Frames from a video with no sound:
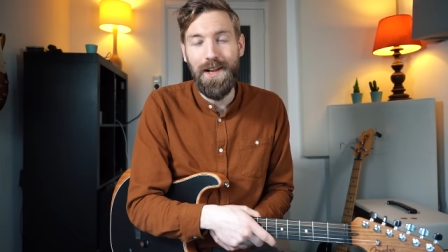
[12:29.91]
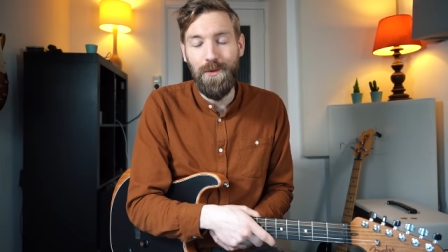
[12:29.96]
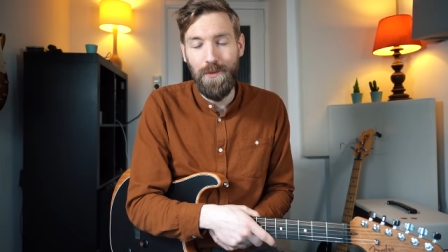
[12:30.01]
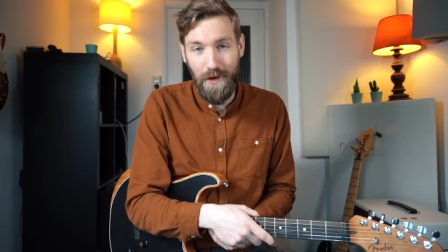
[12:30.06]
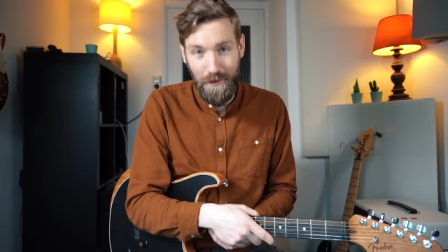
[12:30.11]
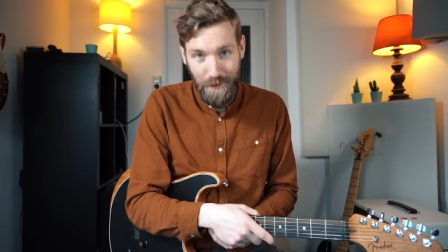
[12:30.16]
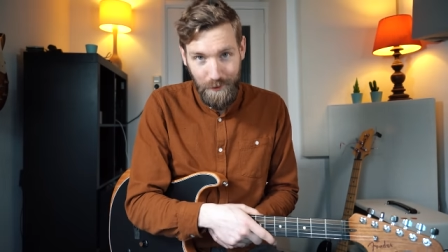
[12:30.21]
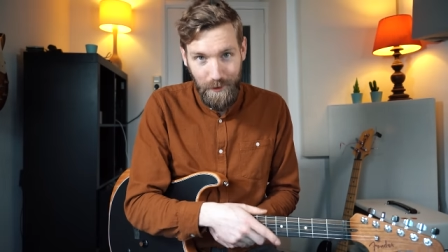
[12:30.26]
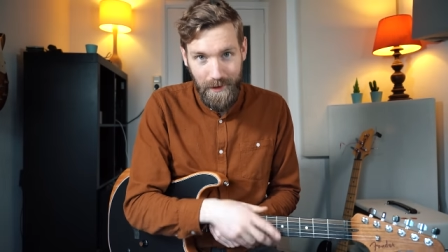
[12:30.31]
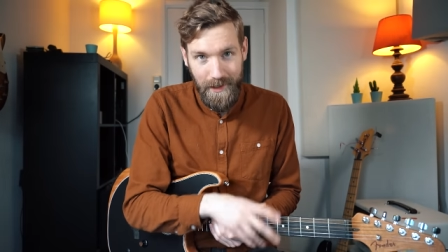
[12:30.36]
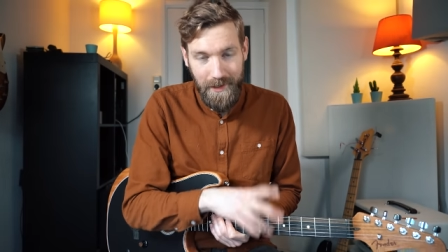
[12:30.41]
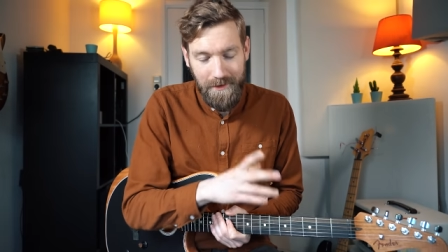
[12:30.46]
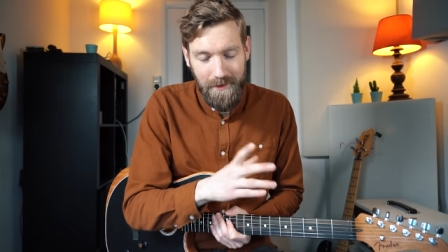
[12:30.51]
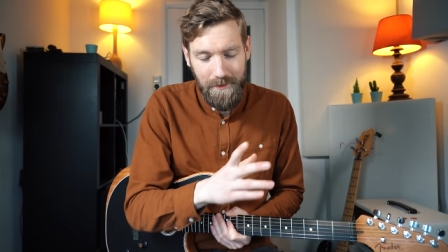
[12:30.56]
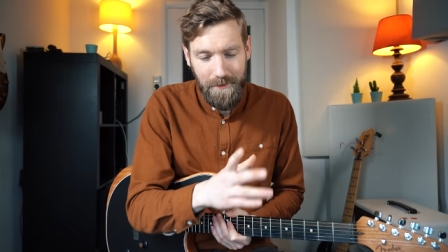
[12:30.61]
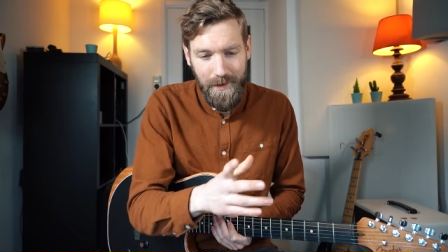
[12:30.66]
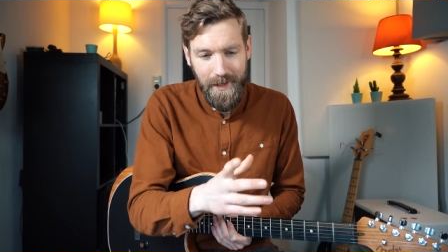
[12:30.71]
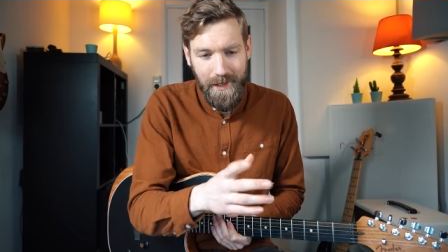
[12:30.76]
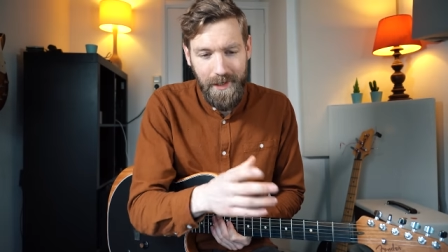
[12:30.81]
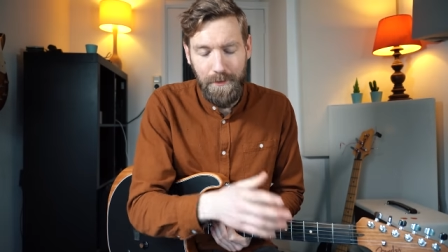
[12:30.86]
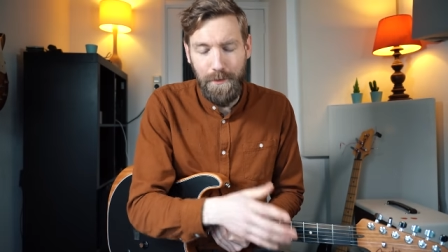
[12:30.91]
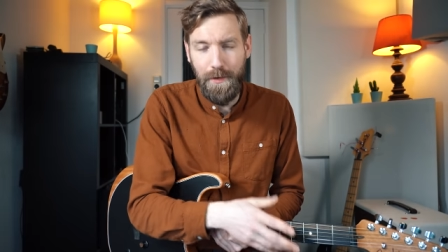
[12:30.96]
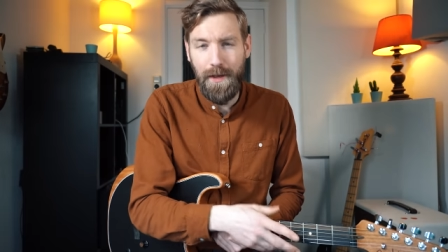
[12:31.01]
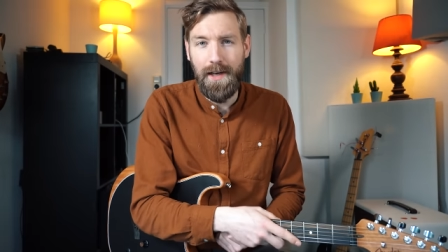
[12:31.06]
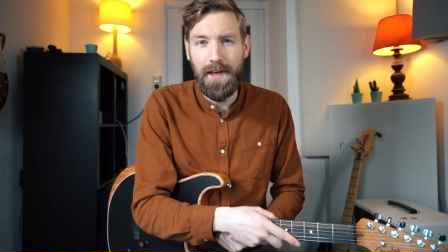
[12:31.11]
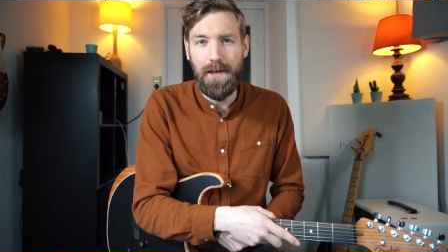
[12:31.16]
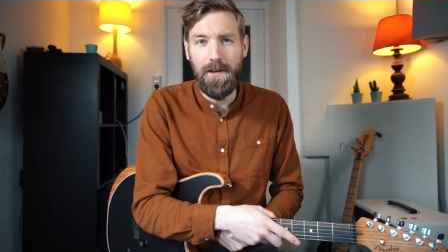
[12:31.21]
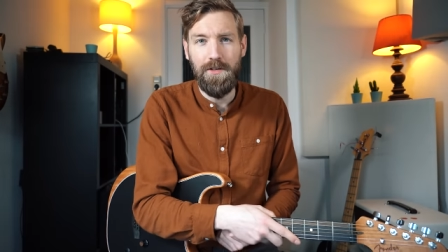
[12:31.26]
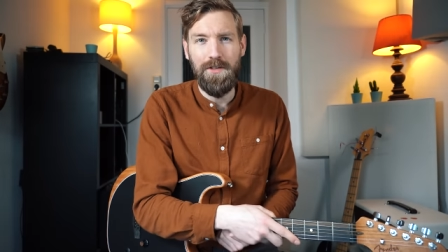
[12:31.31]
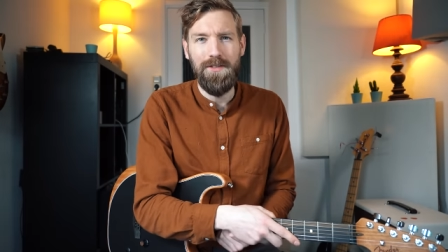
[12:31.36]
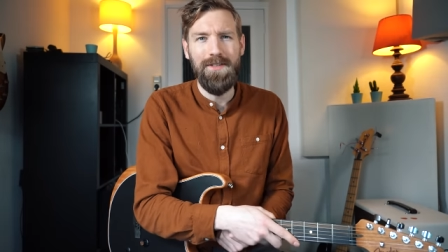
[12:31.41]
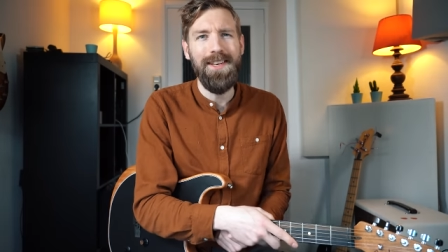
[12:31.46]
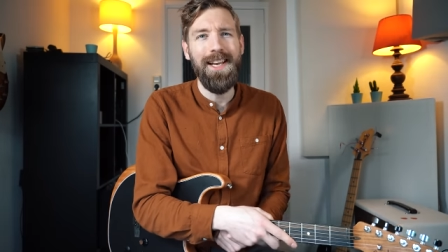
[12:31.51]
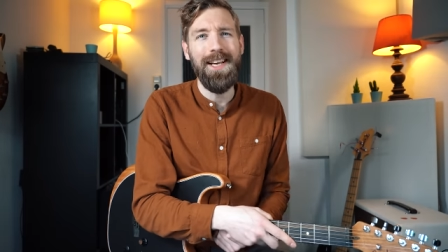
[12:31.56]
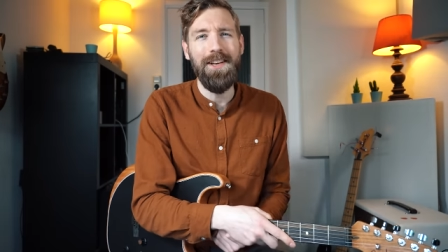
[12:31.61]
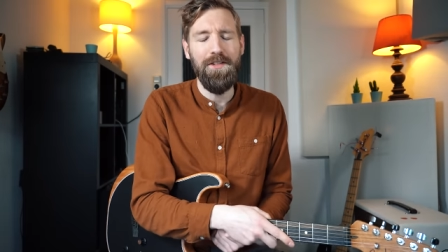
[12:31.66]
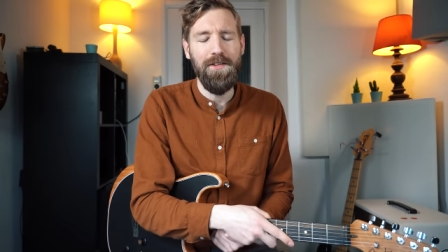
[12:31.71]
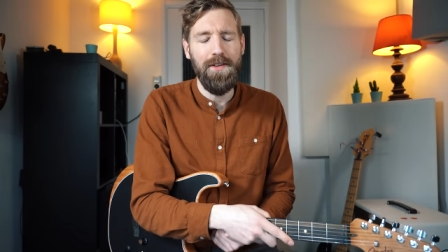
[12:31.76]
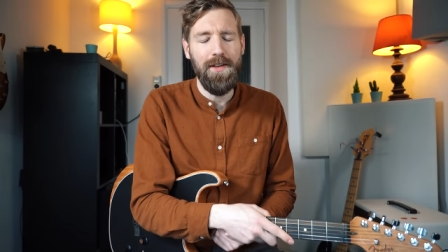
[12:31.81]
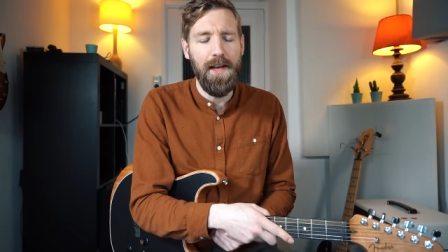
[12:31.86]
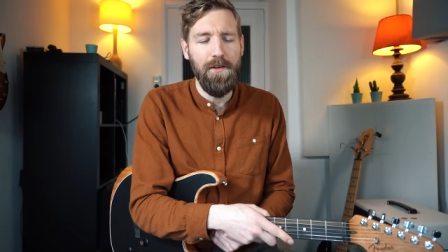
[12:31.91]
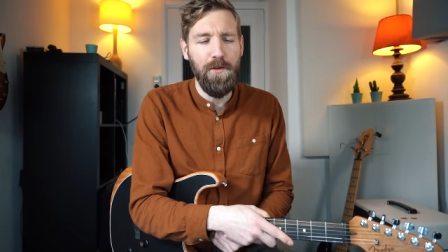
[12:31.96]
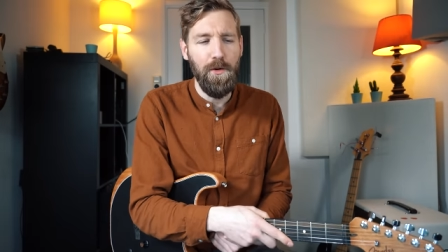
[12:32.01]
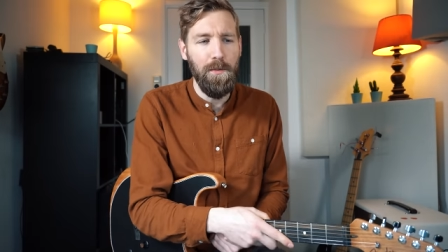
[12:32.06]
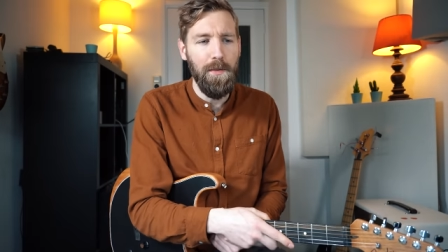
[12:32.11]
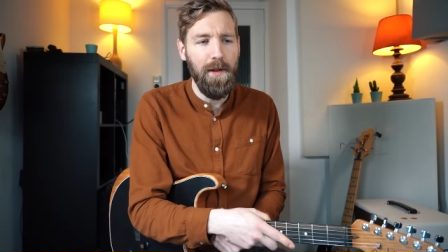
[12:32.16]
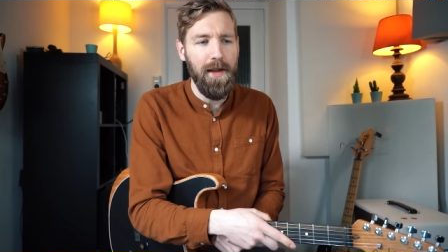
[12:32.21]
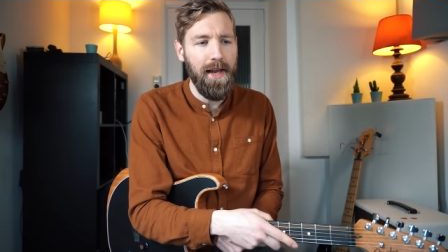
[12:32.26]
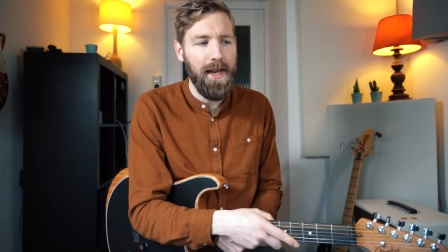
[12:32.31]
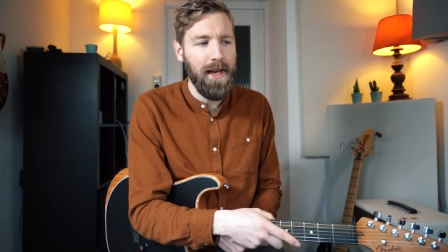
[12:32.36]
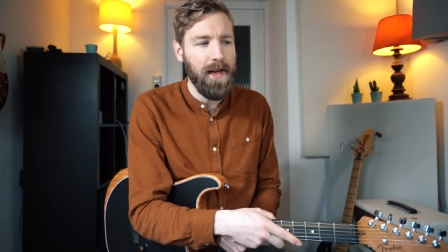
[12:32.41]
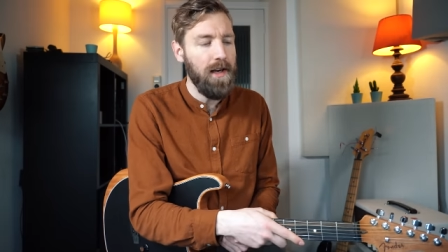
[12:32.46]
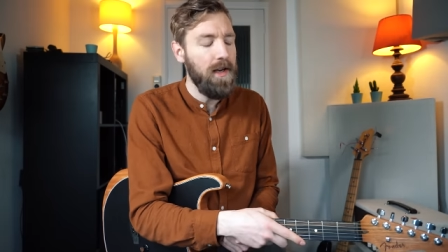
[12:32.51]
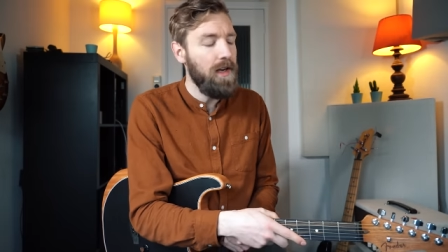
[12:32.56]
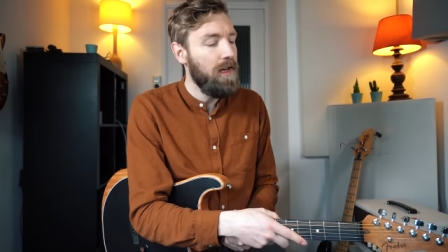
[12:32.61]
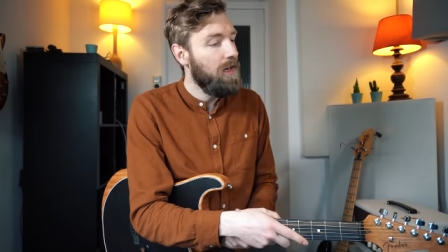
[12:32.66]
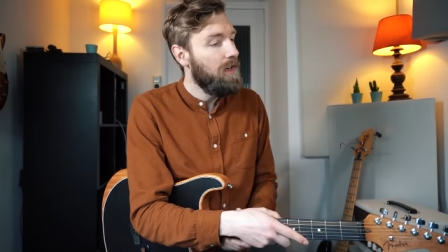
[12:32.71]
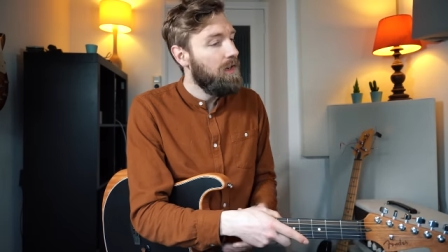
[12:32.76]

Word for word: and one for intermediate players, next level playing.